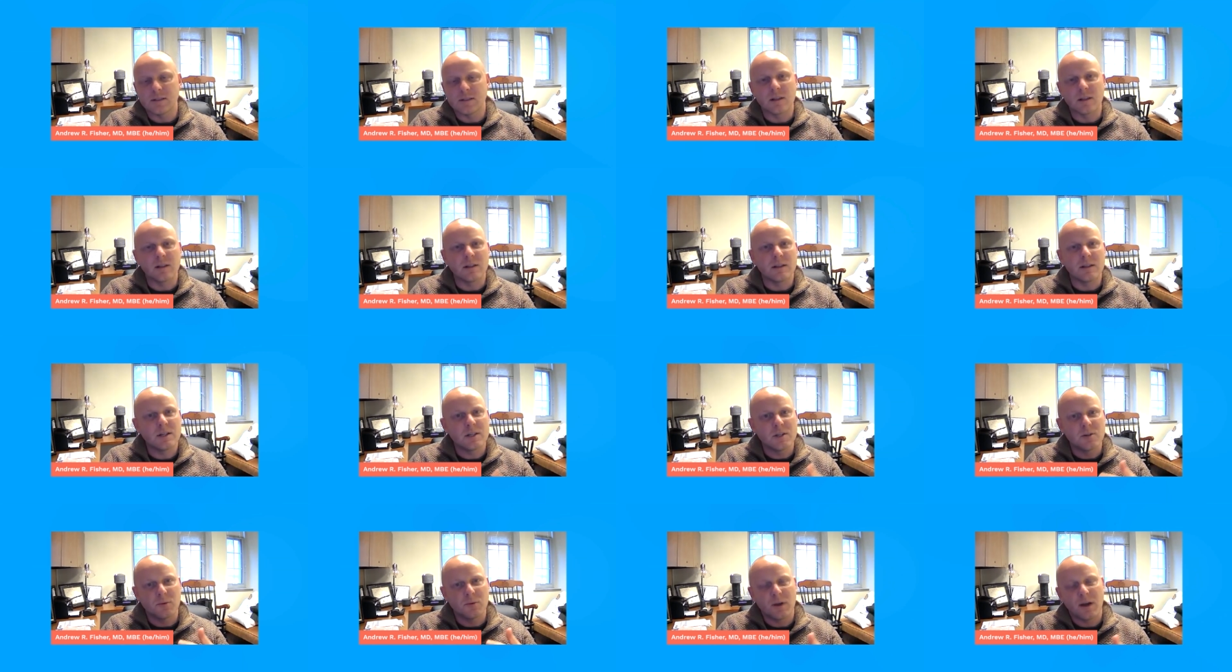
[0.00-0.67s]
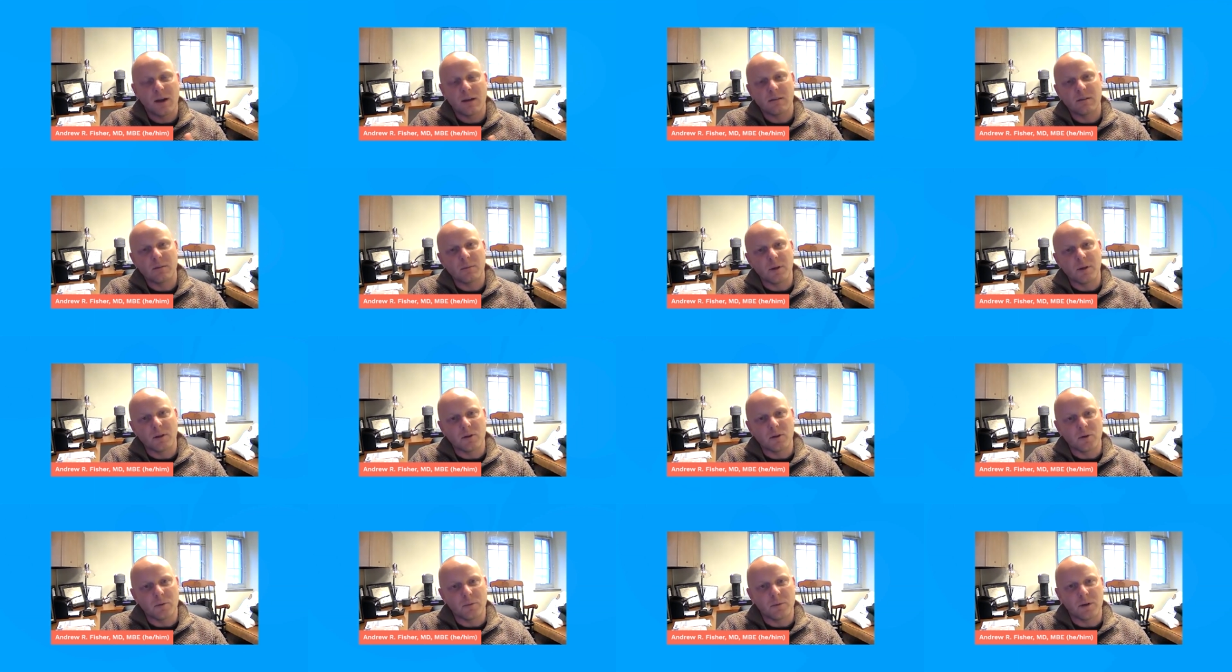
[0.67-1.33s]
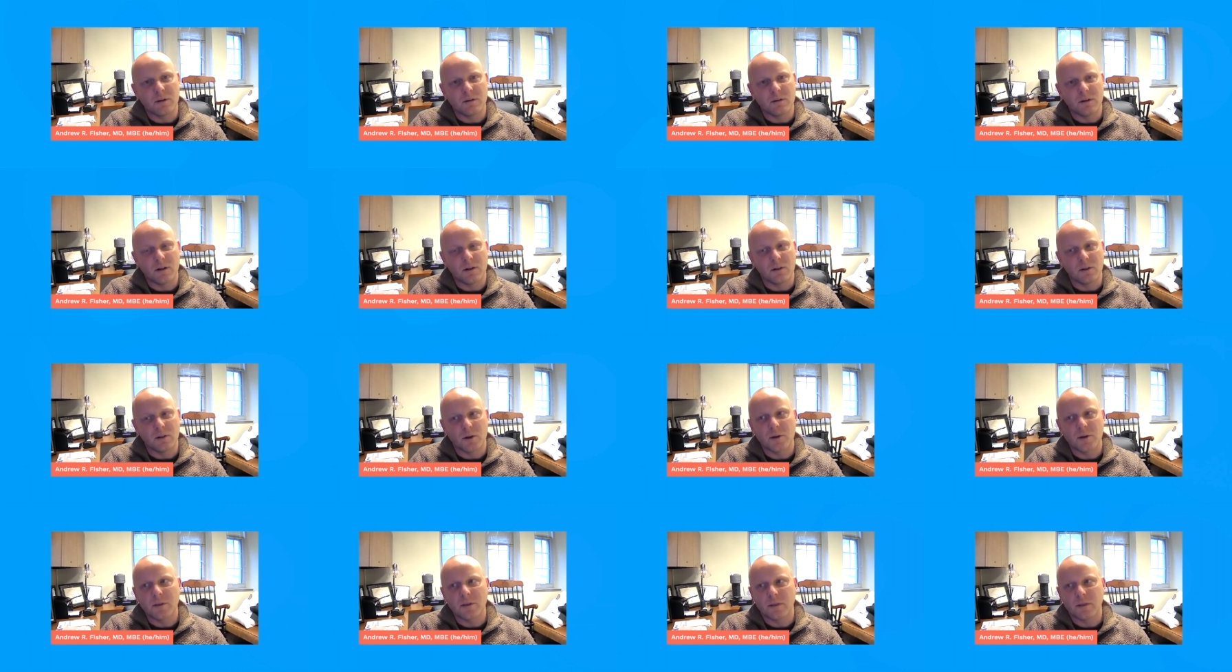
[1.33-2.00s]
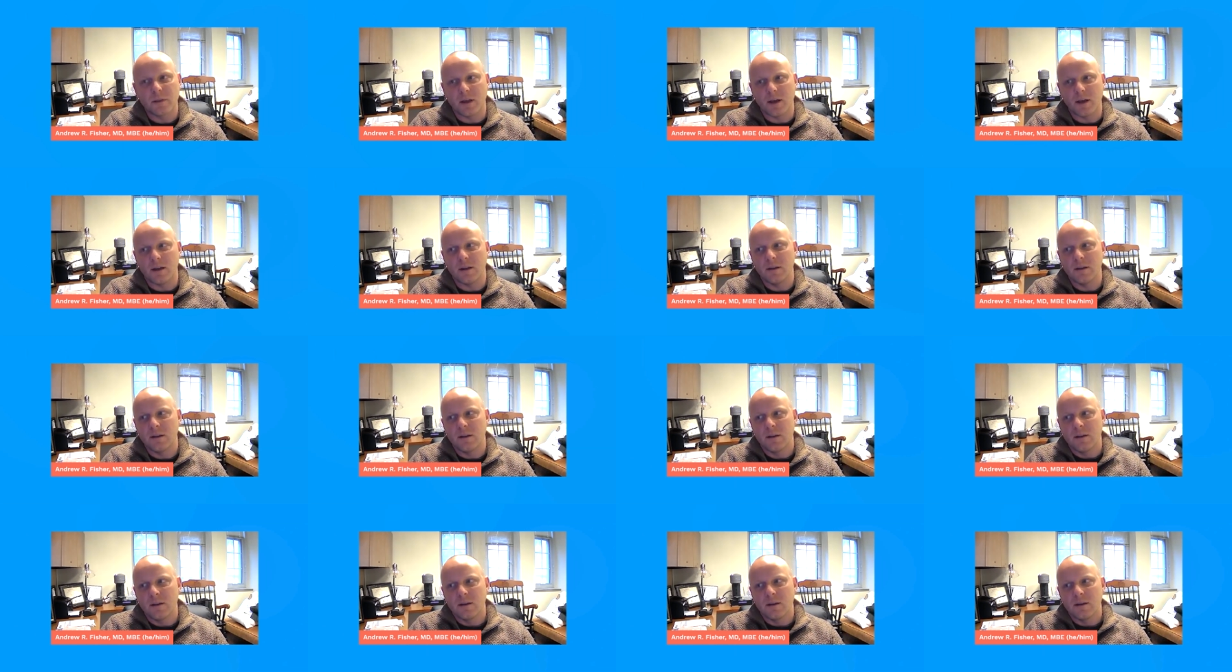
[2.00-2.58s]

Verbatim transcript: as a clinician, we have to be a little bit alert that